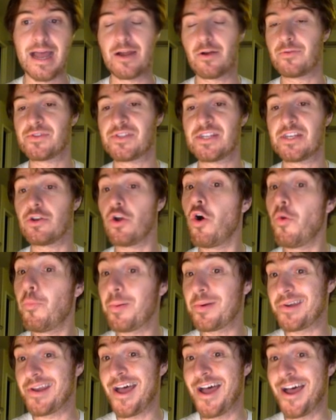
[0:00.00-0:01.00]
I don't see an
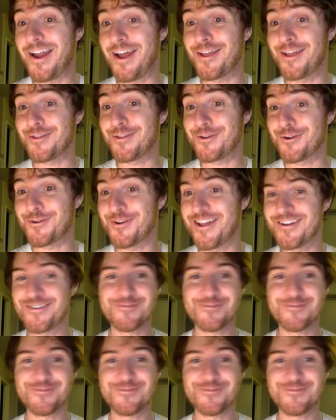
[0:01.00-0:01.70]
open dot either, right?